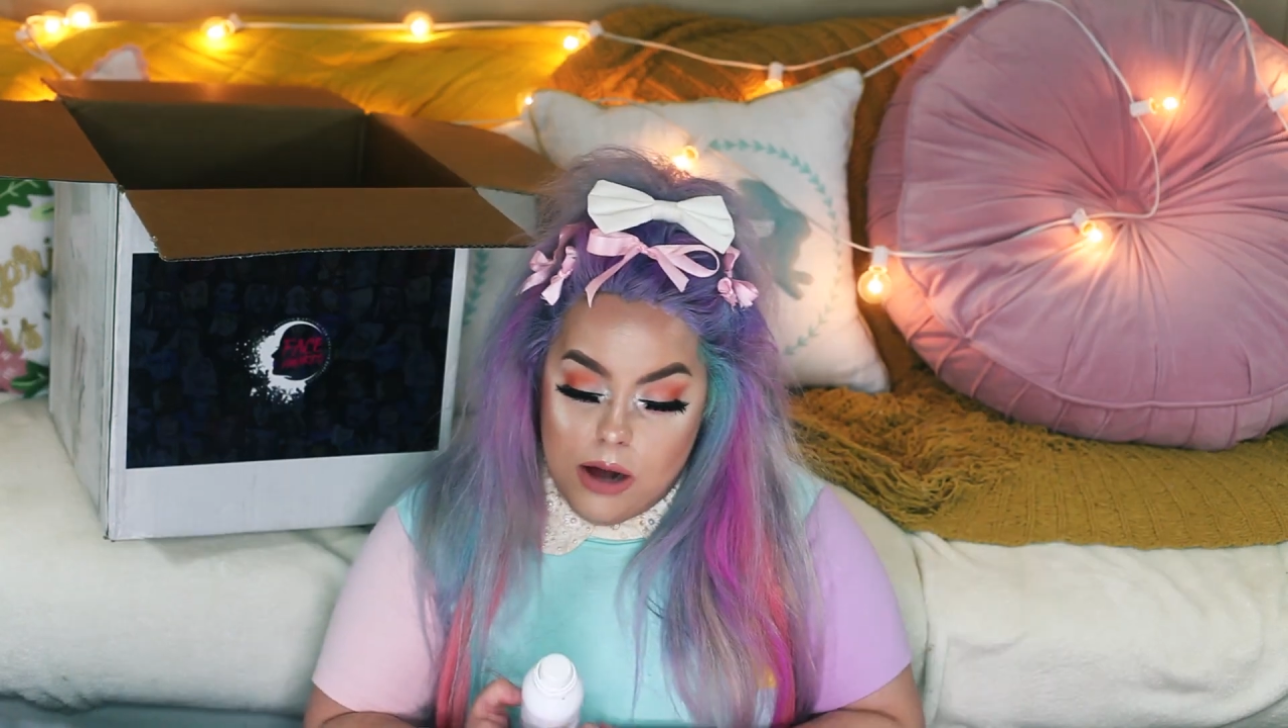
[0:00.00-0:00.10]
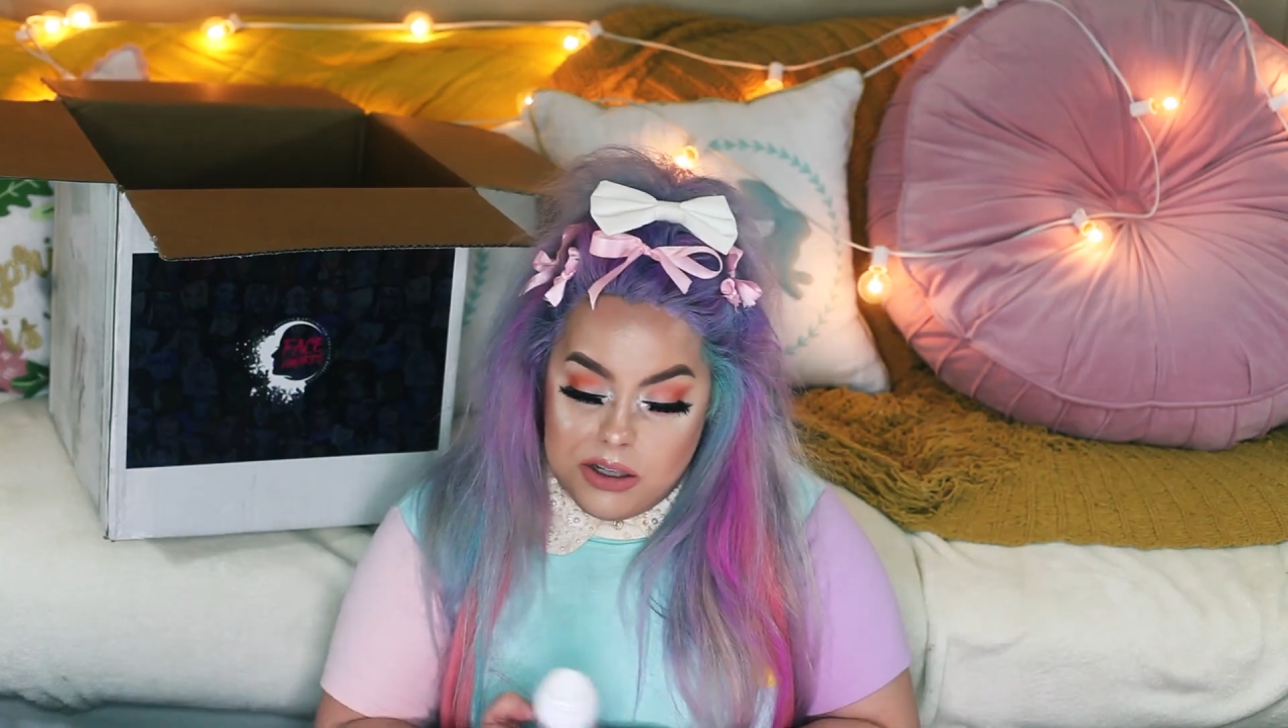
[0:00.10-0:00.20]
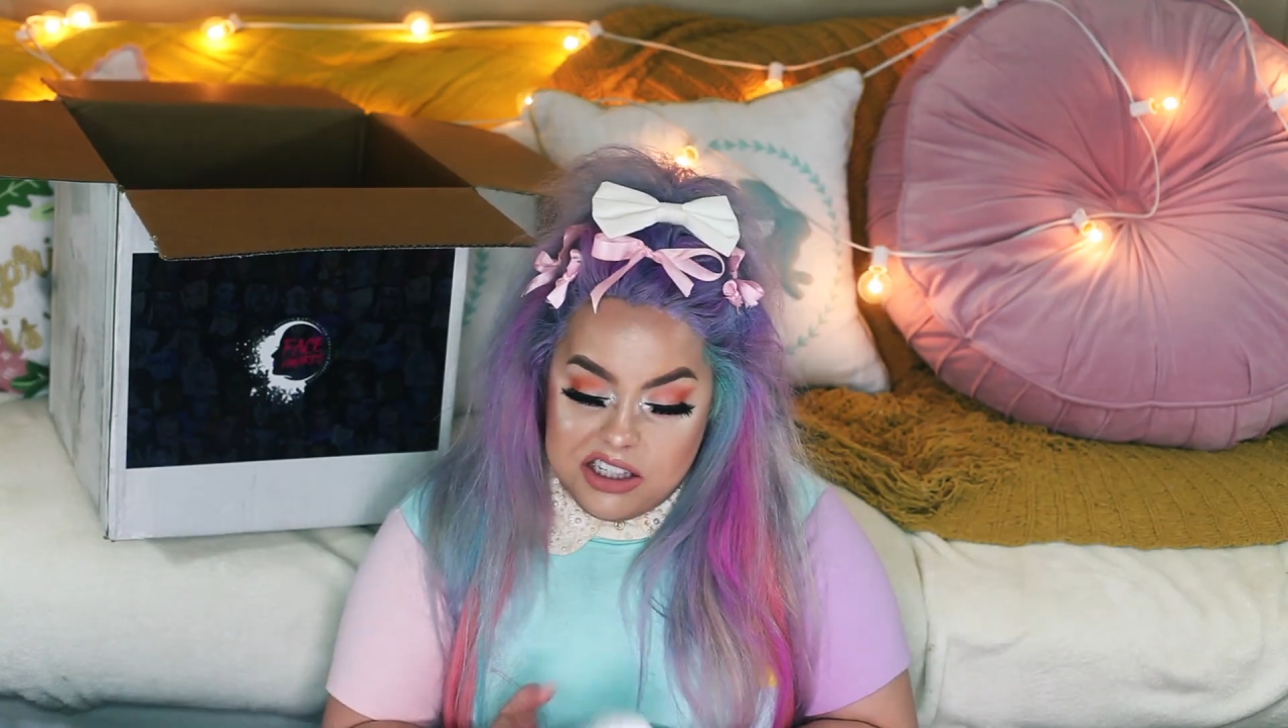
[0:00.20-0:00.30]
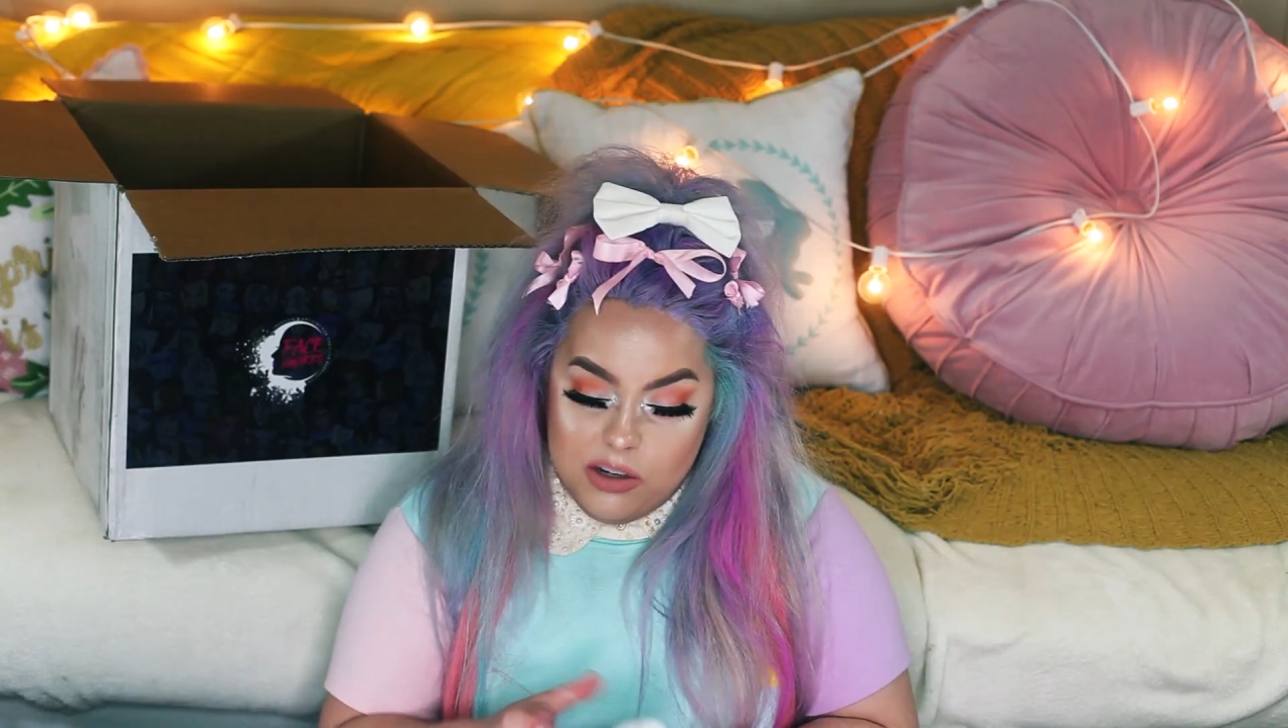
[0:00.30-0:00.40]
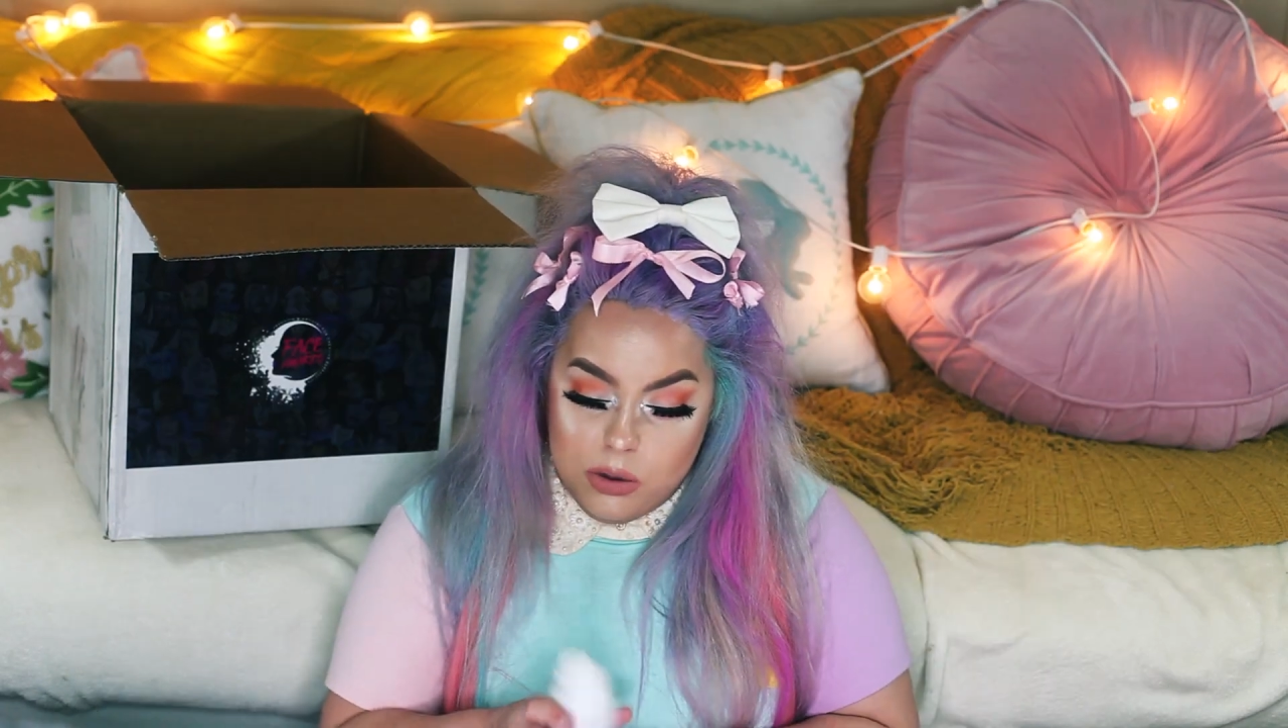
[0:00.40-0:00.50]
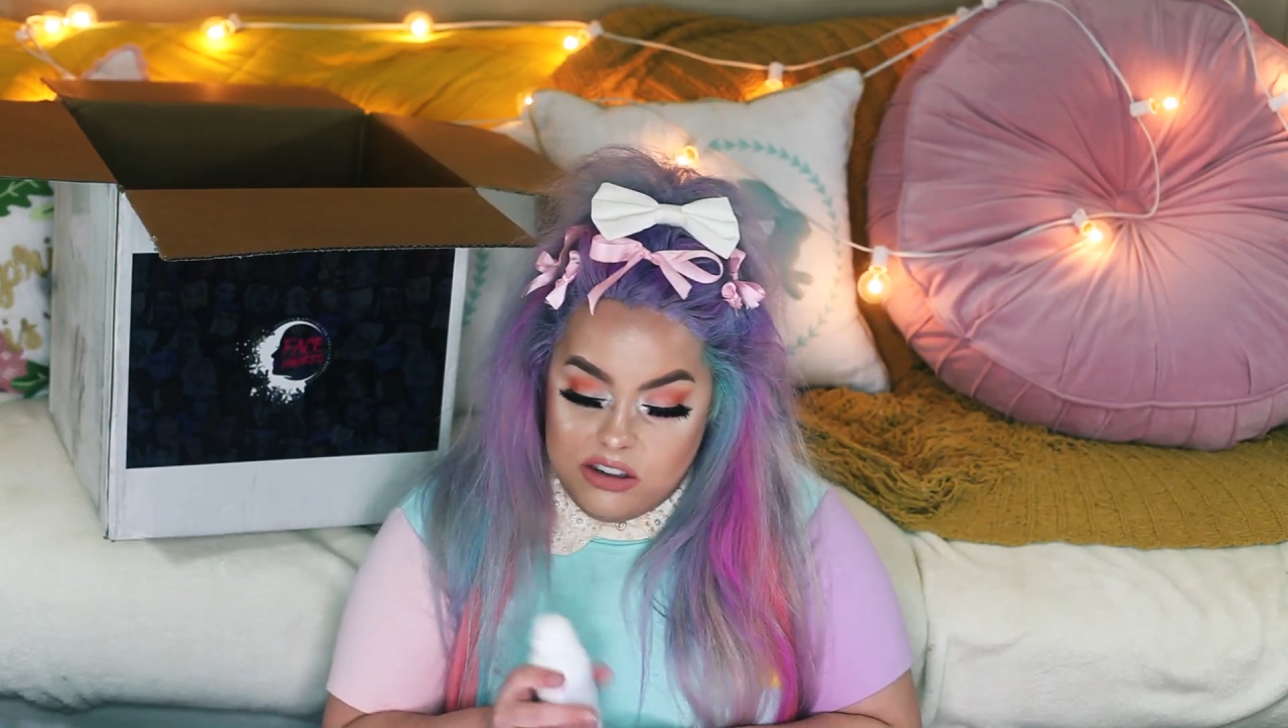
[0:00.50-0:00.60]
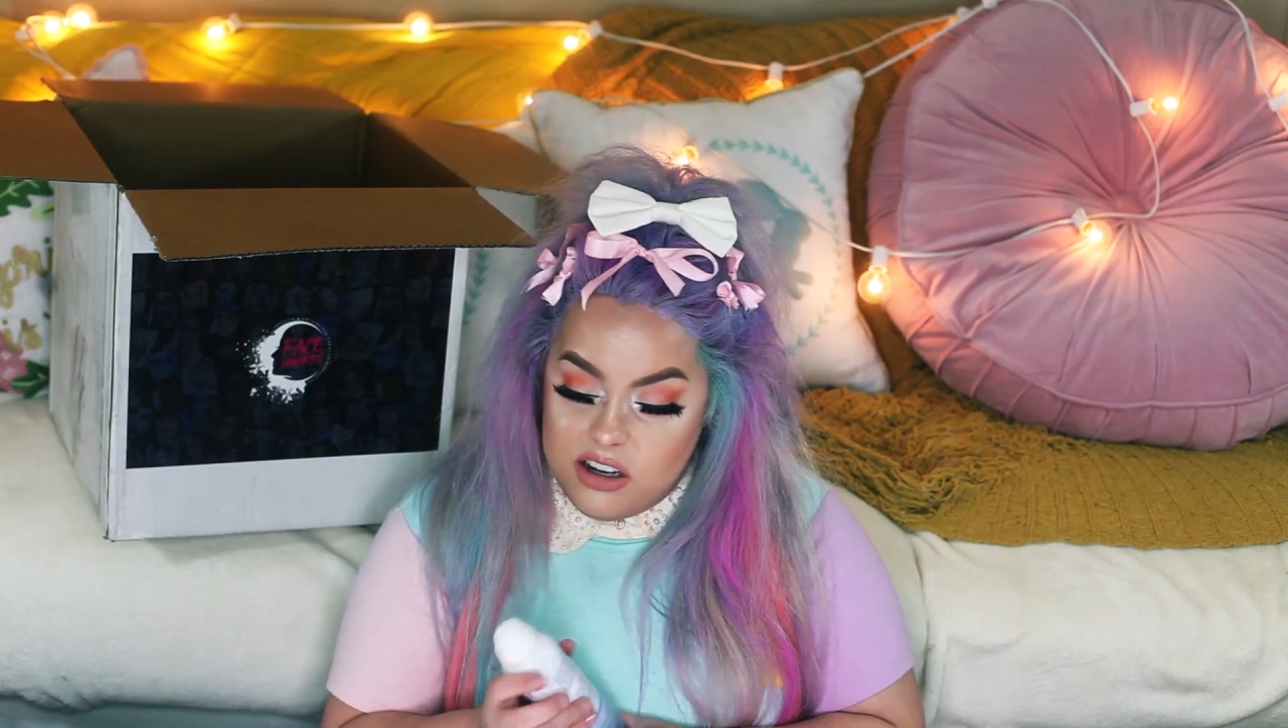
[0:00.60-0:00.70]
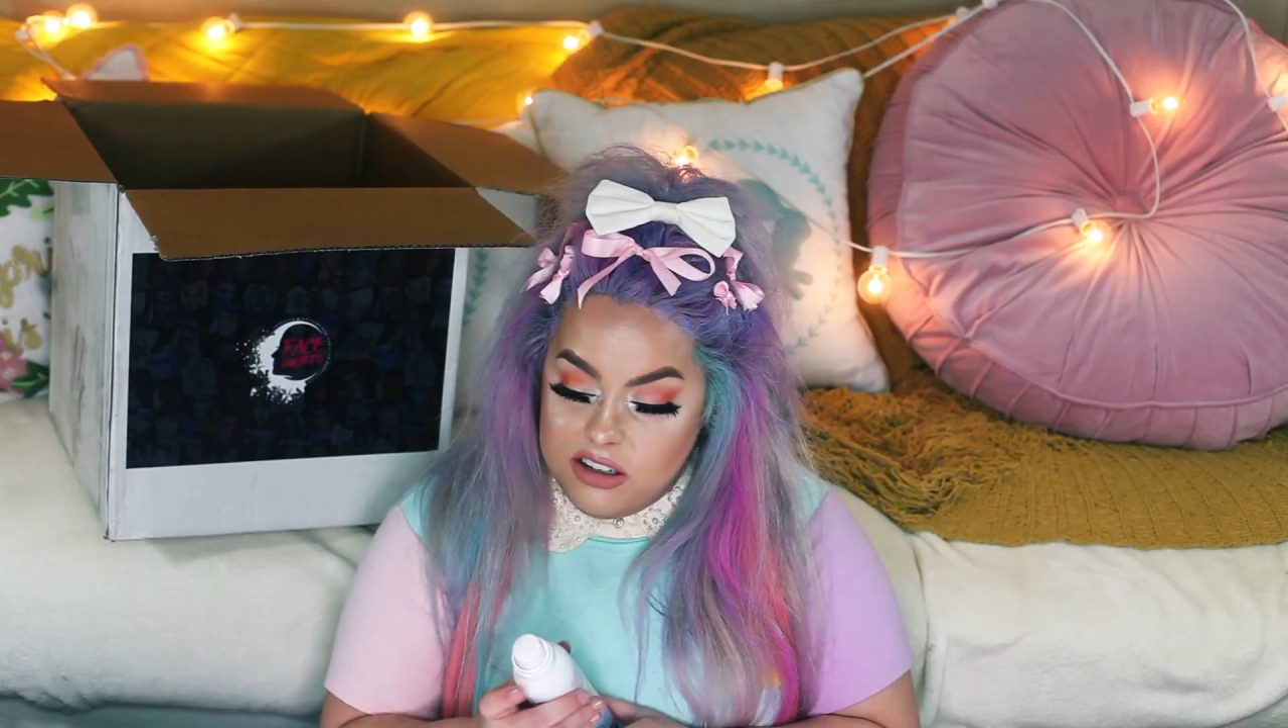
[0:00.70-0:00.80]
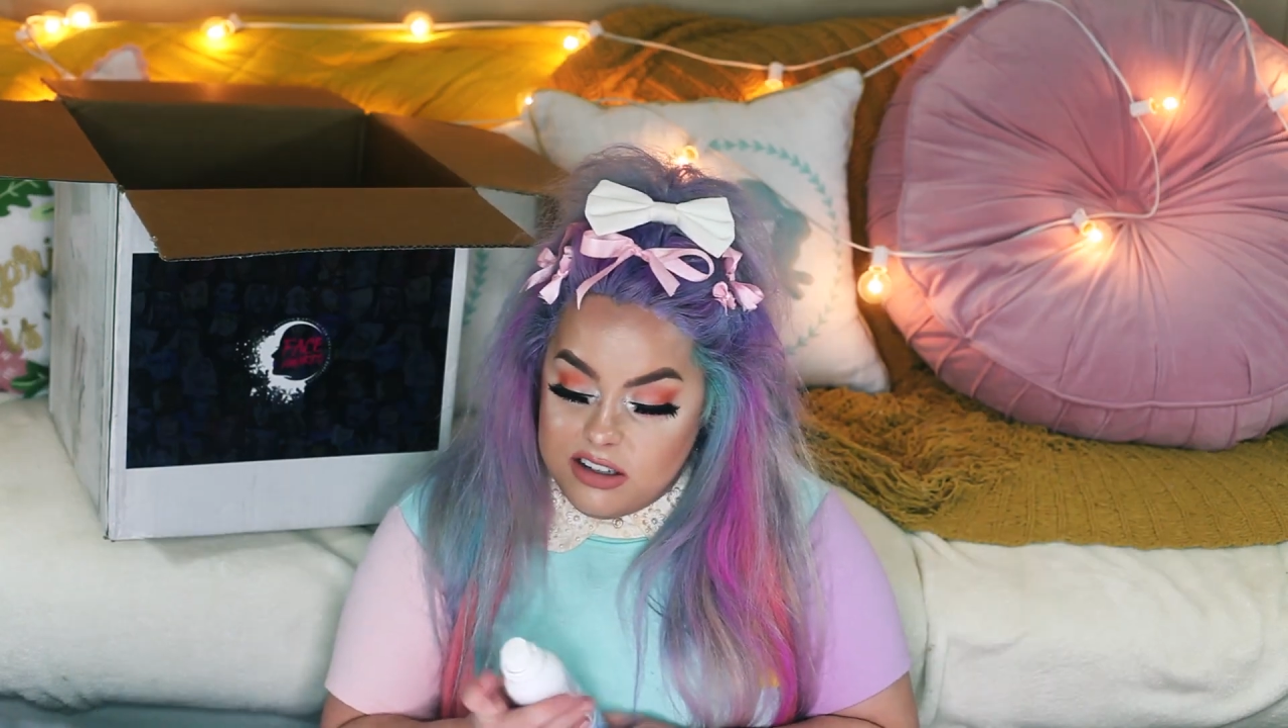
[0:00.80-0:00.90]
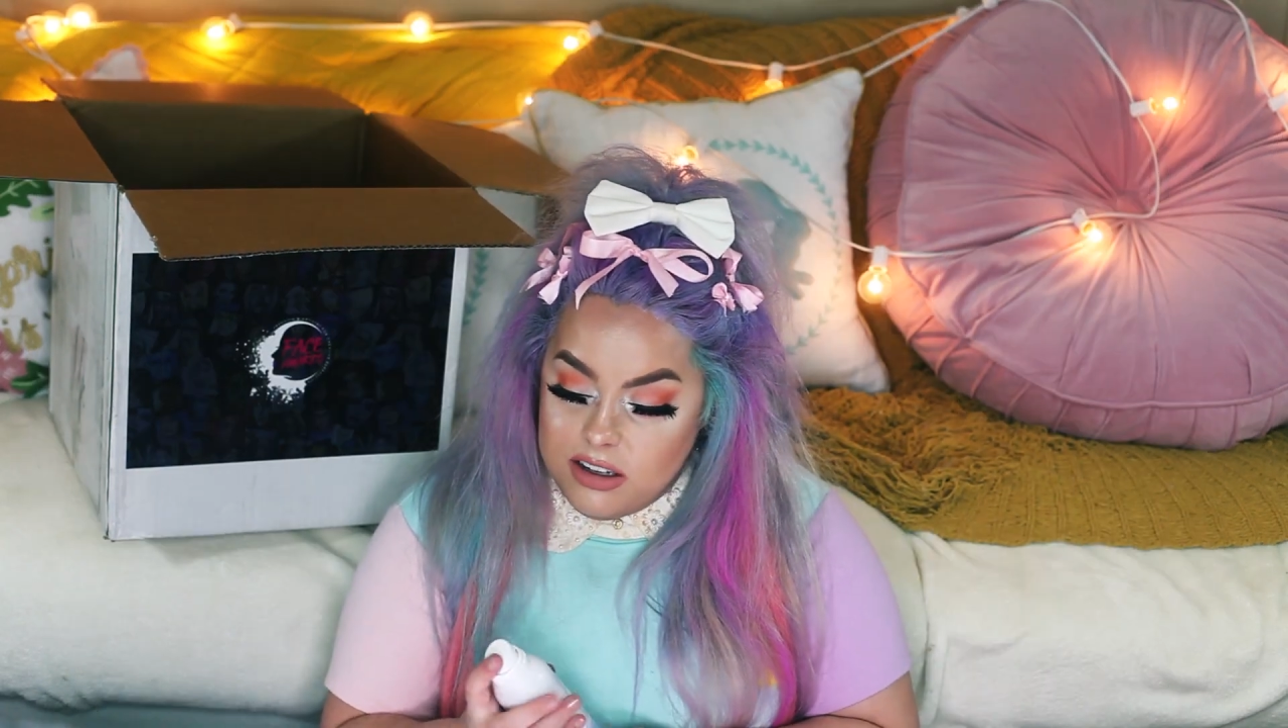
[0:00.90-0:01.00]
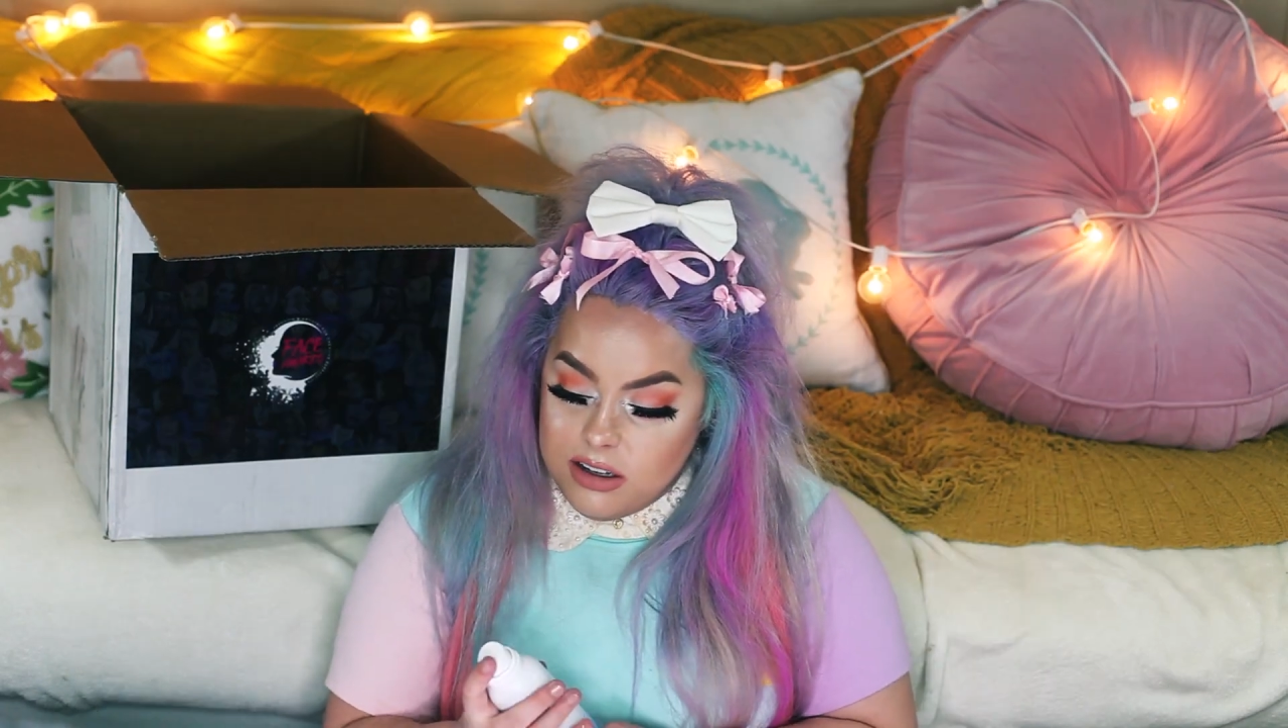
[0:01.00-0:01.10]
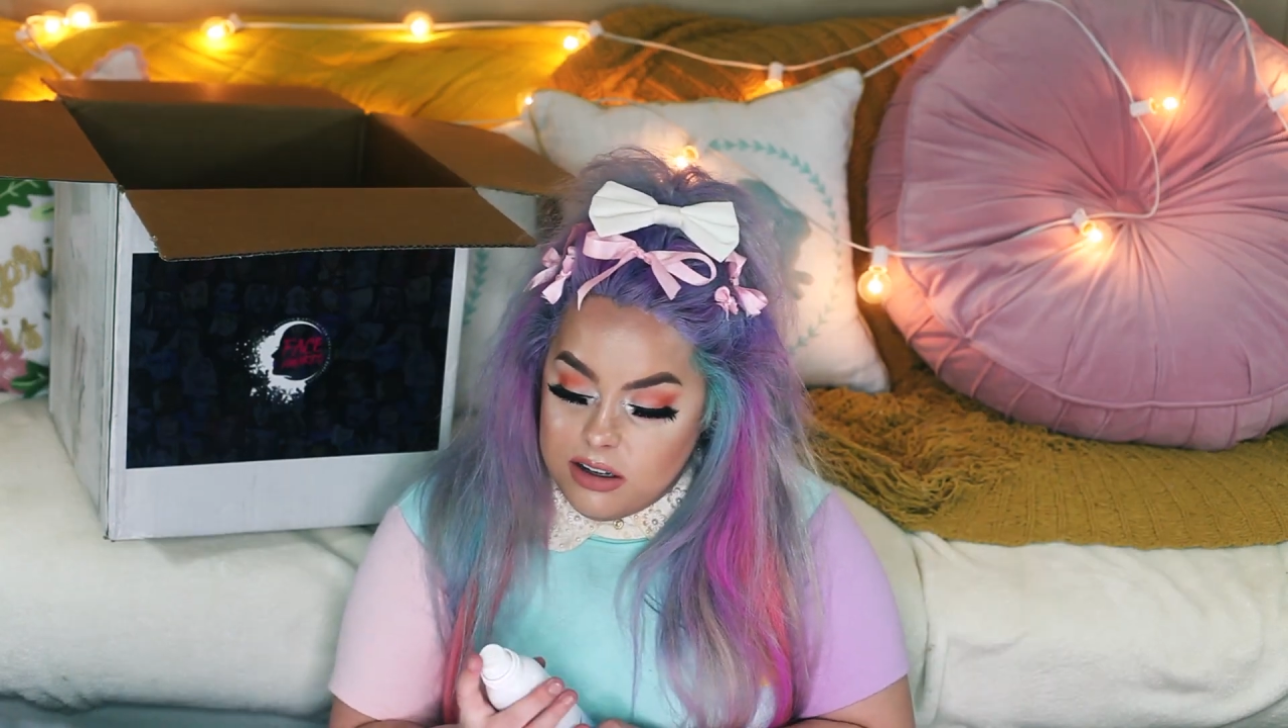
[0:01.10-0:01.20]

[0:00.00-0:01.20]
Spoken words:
Let's see what it does.